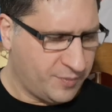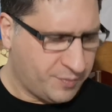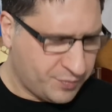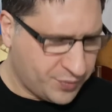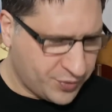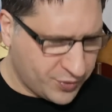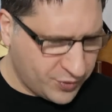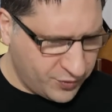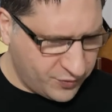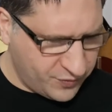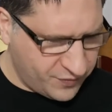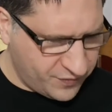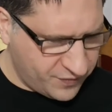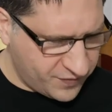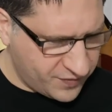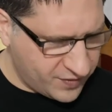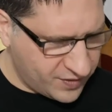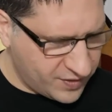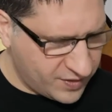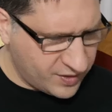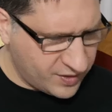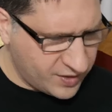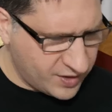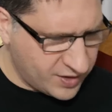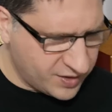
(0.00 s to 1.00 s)
prove
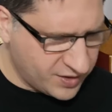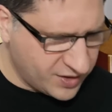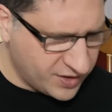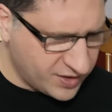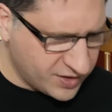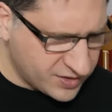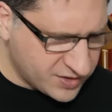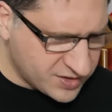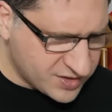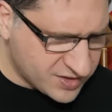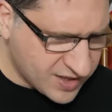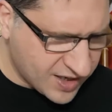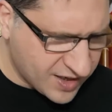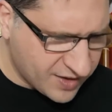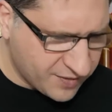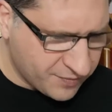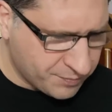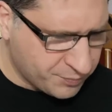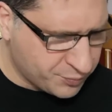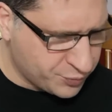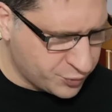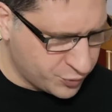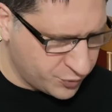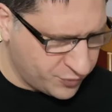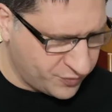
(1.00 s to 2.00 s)
it needs
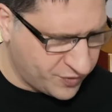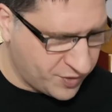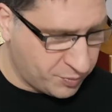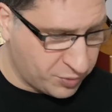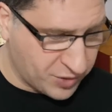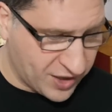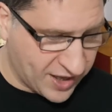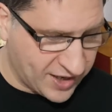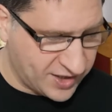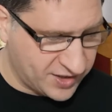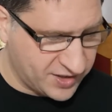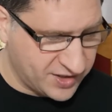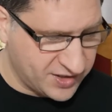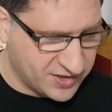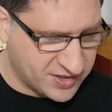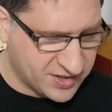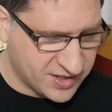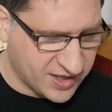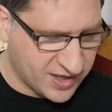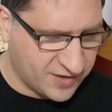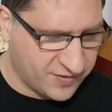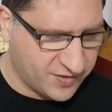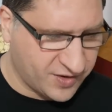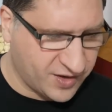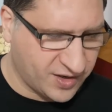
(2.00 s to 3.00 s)
save prove the planet needs
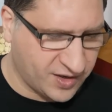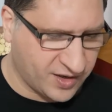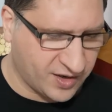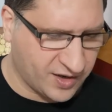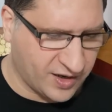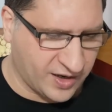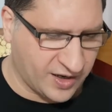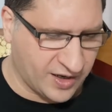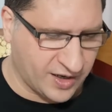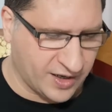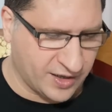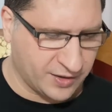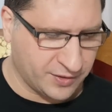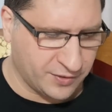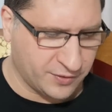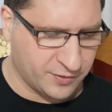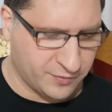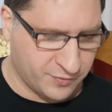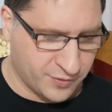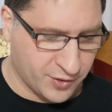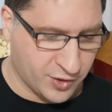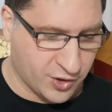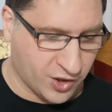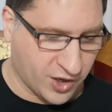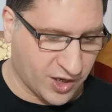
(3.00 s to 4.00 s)
saving
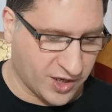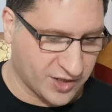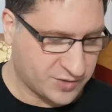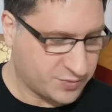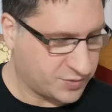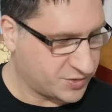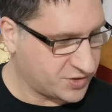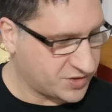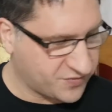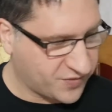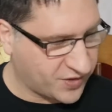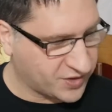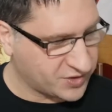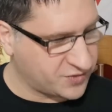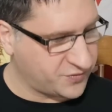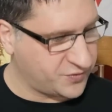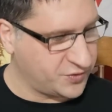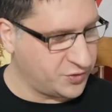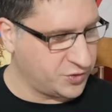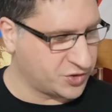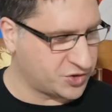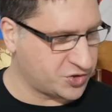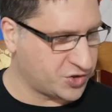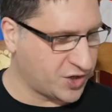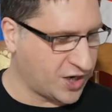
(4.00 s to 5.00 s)
and the cause which is fossil
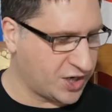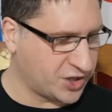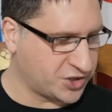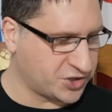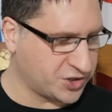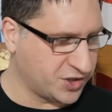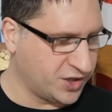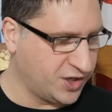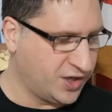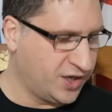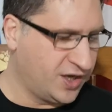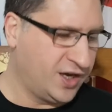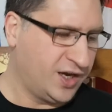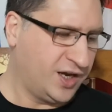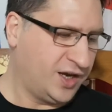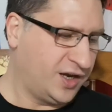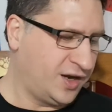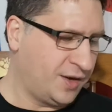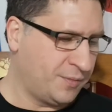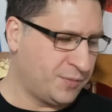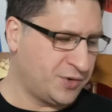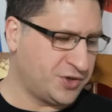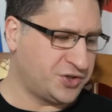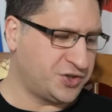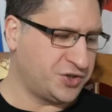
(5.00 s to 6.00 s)
fuel extraction and
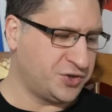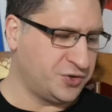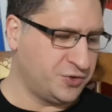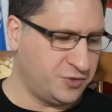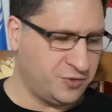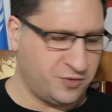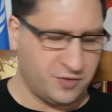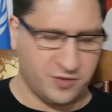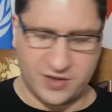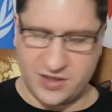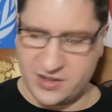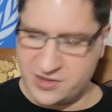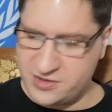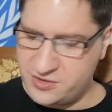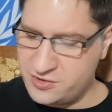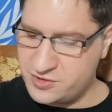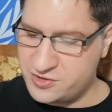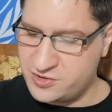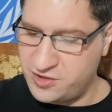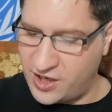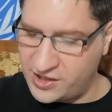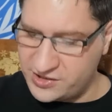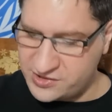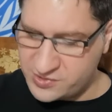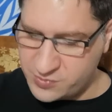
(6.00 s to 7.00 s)
number two because
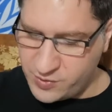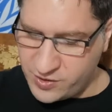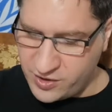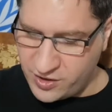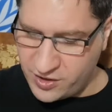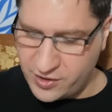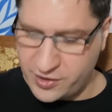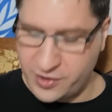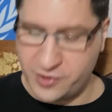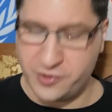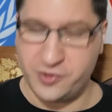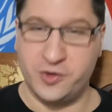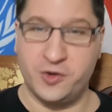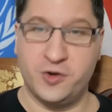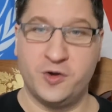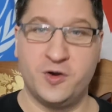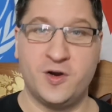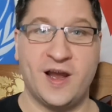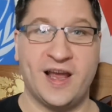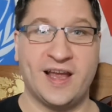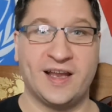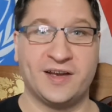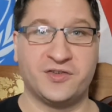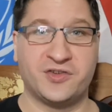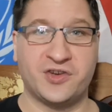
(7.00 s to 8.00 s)
there's lots we got to
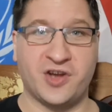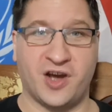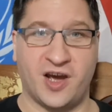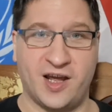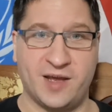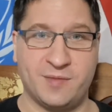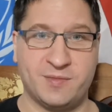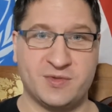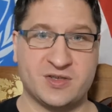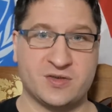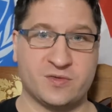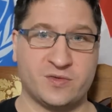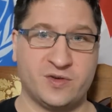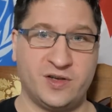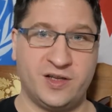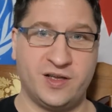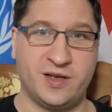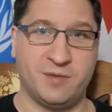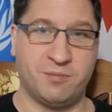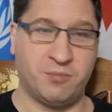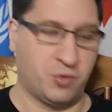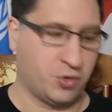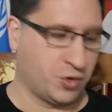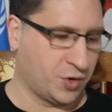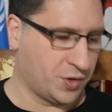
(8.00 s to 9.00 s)
do and time is really
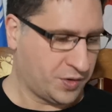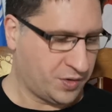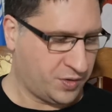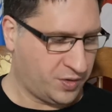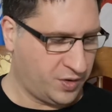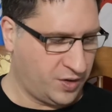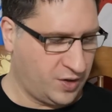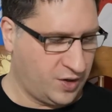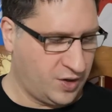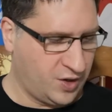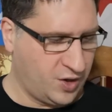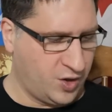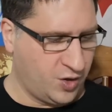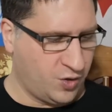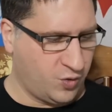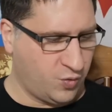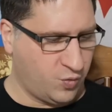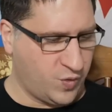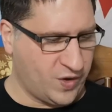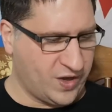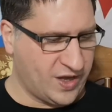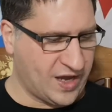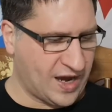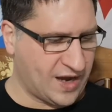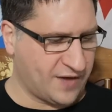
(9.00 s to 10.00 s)
important
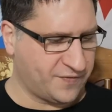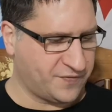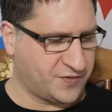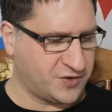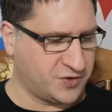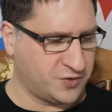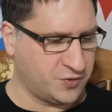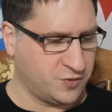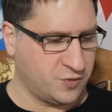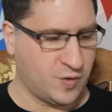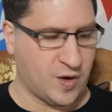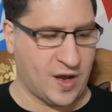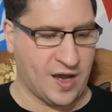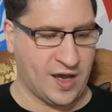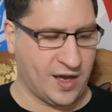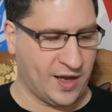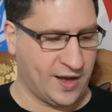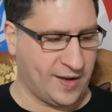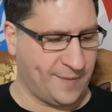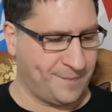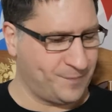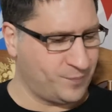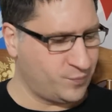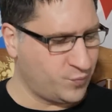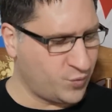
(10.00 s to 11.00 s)
we have to uh,